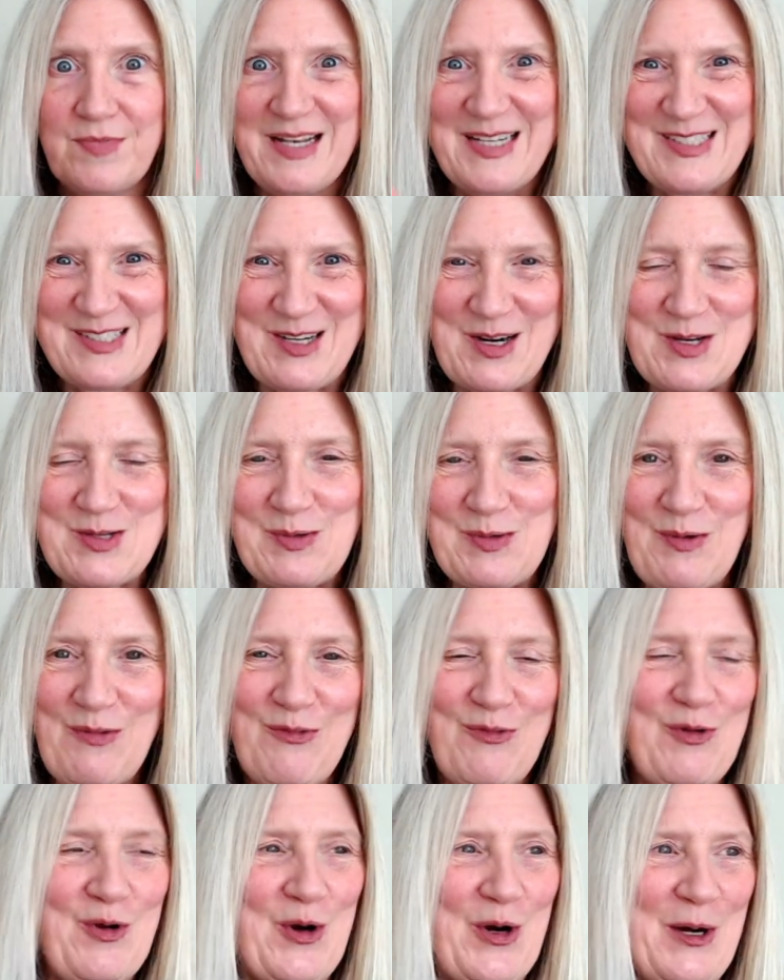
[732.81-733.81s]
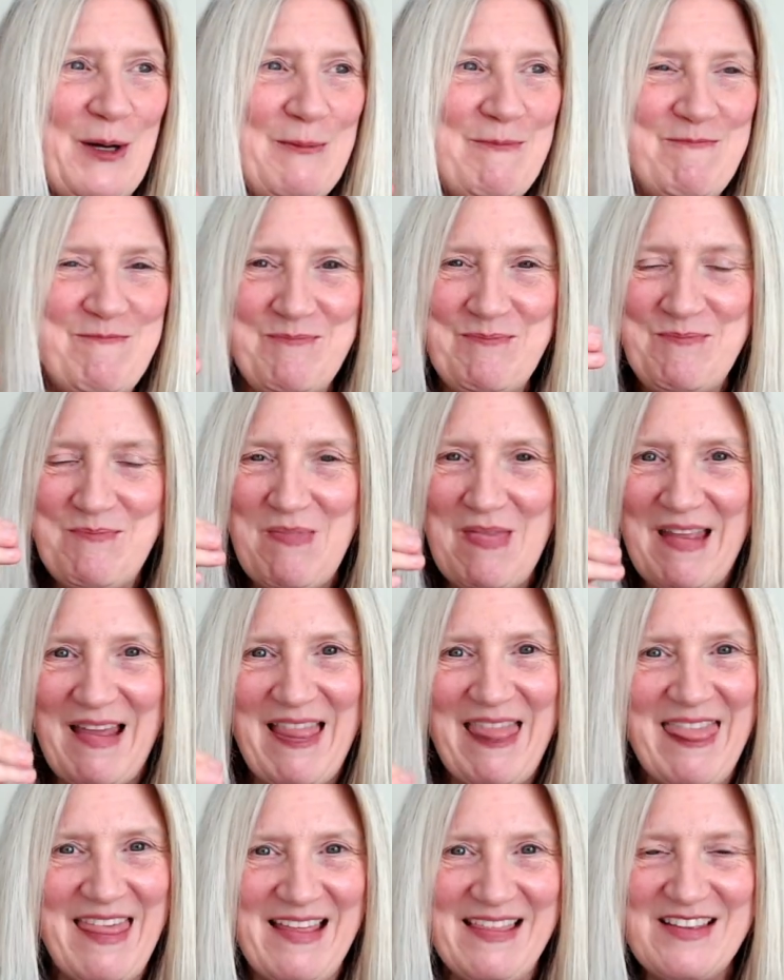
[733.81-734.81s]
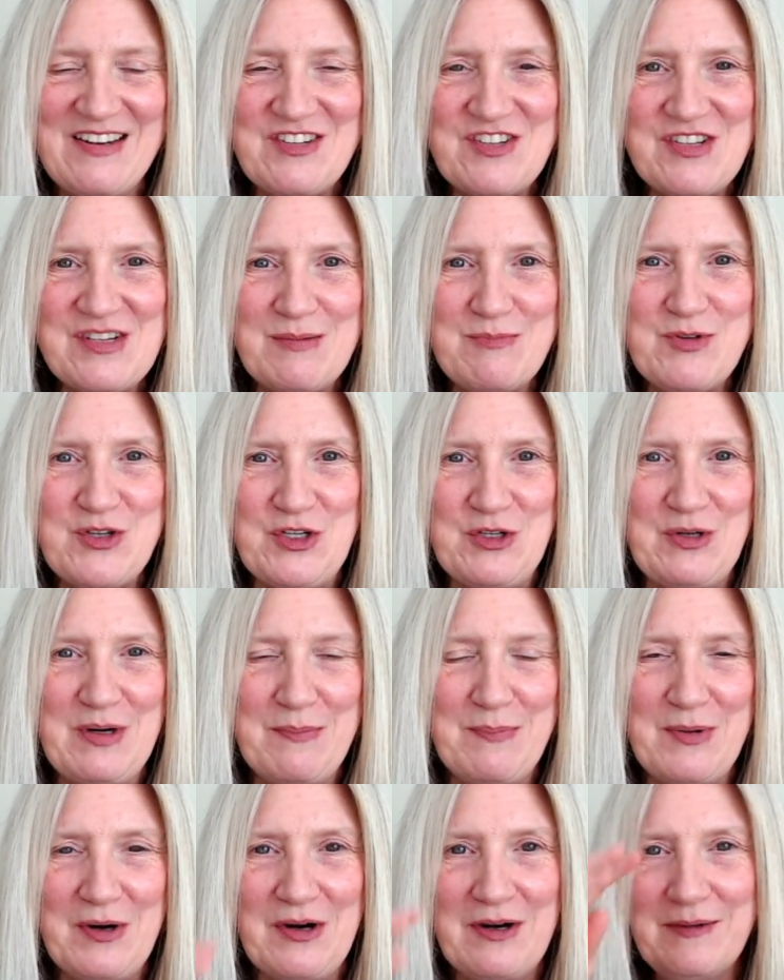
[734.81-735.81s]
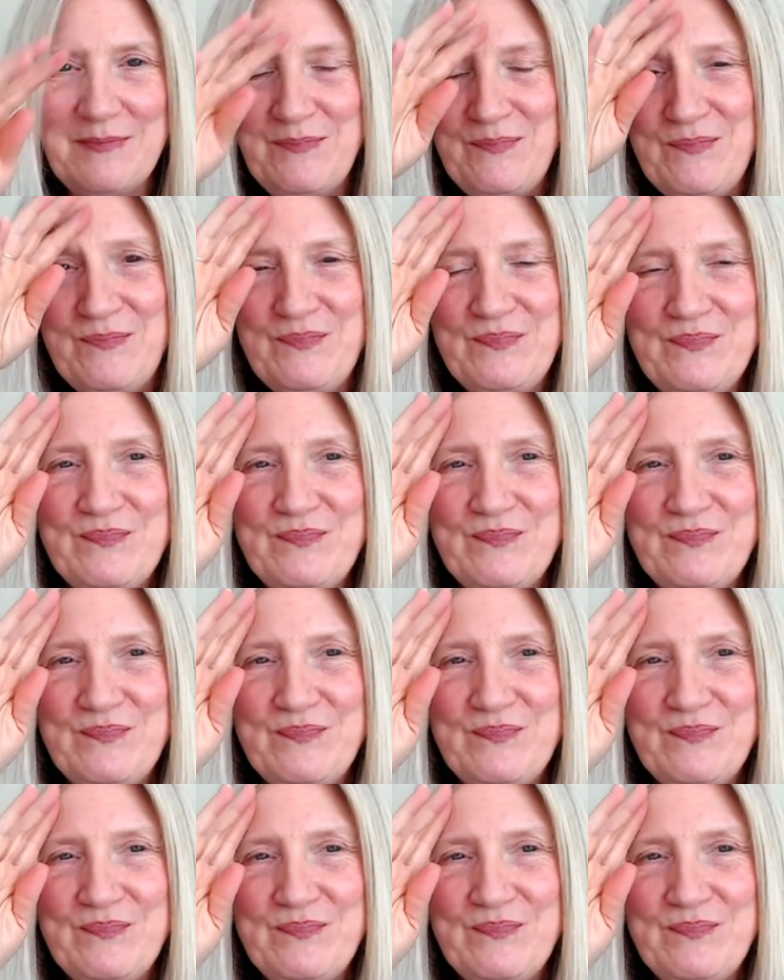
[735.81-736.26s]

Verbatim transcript: it starts with floral, then there's some juniper